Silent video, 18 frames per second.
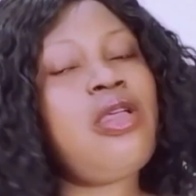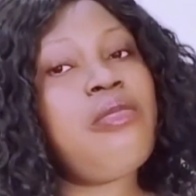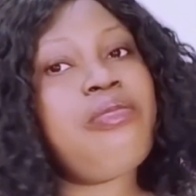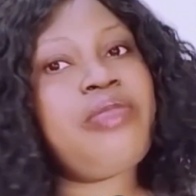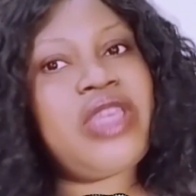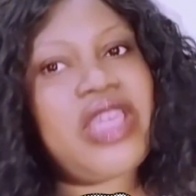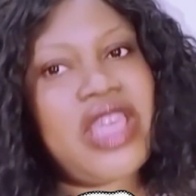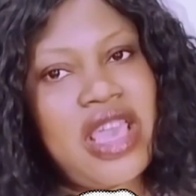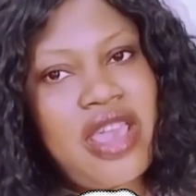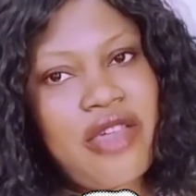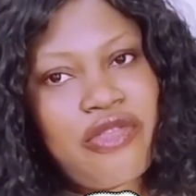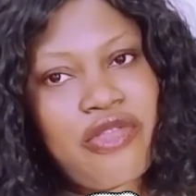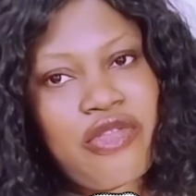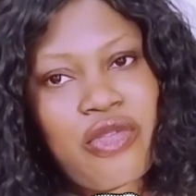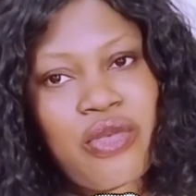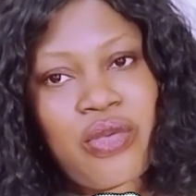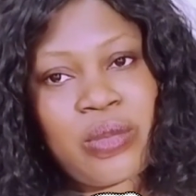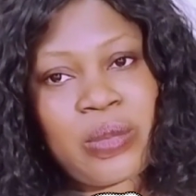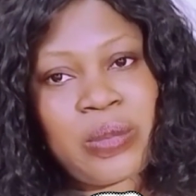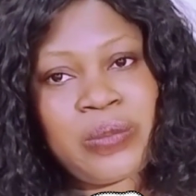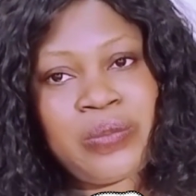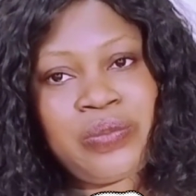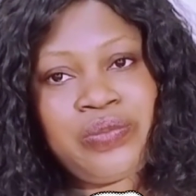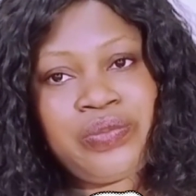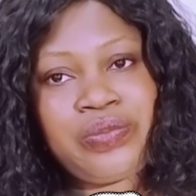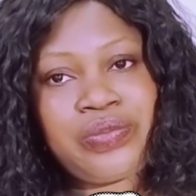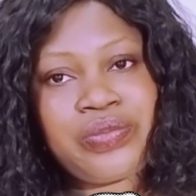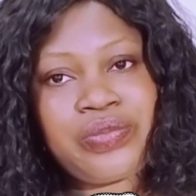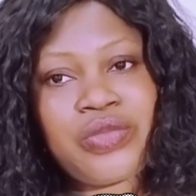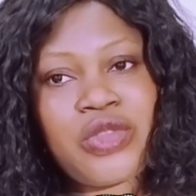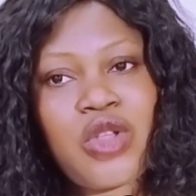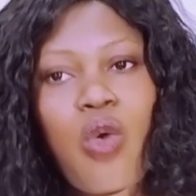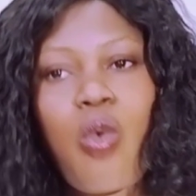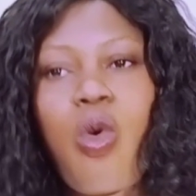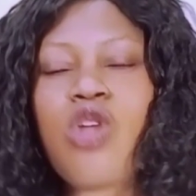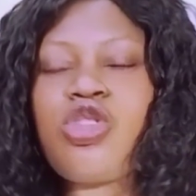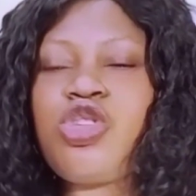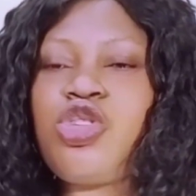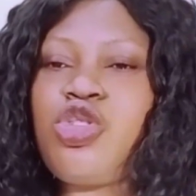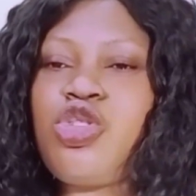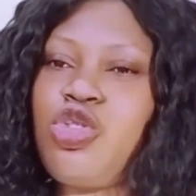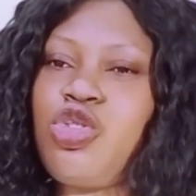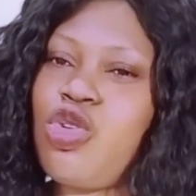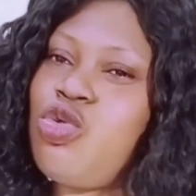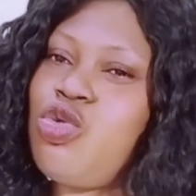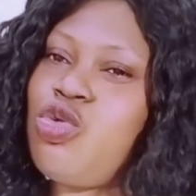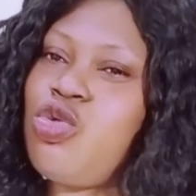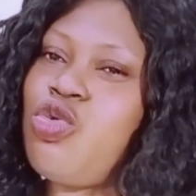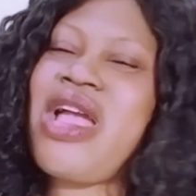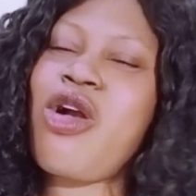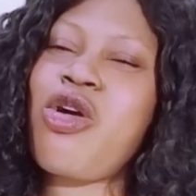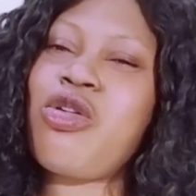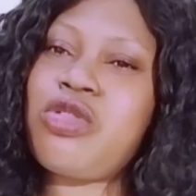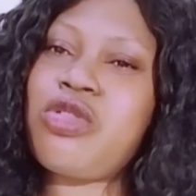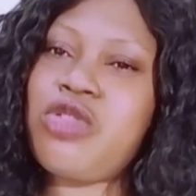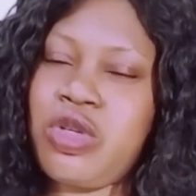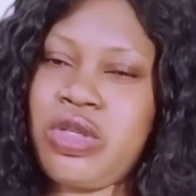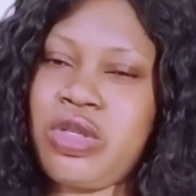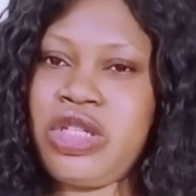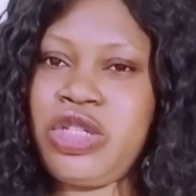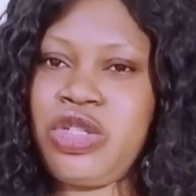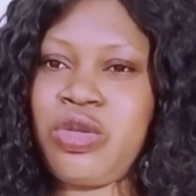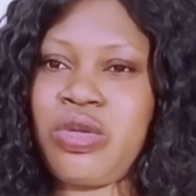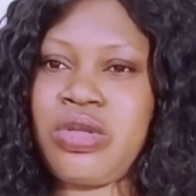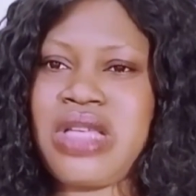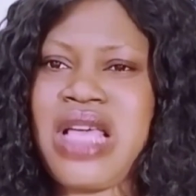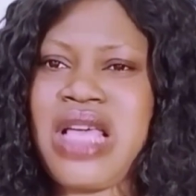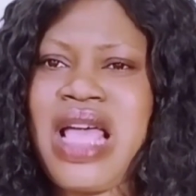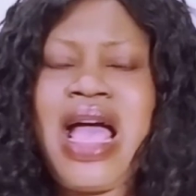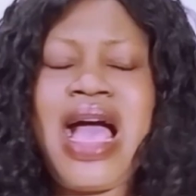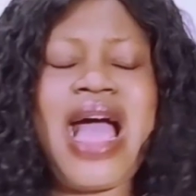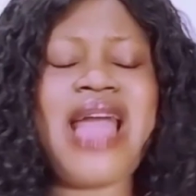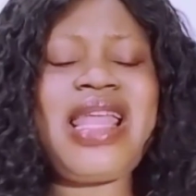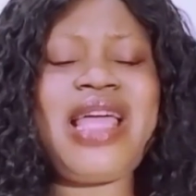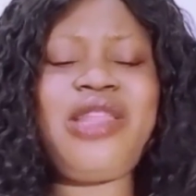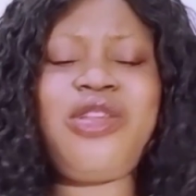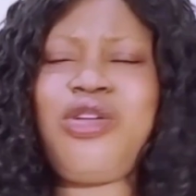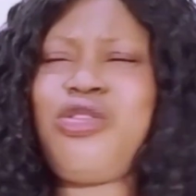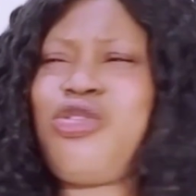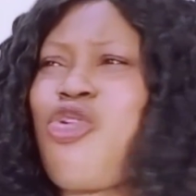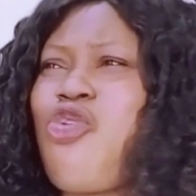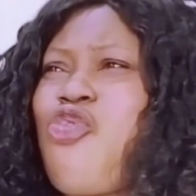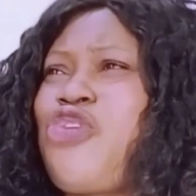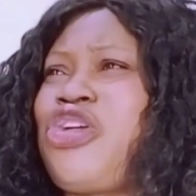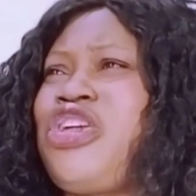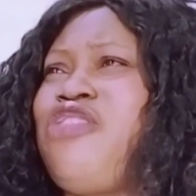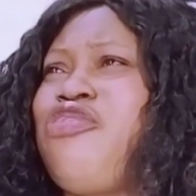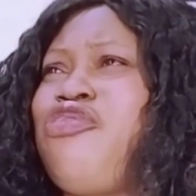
Be careful. What you don't know, make consultations. And I don't know who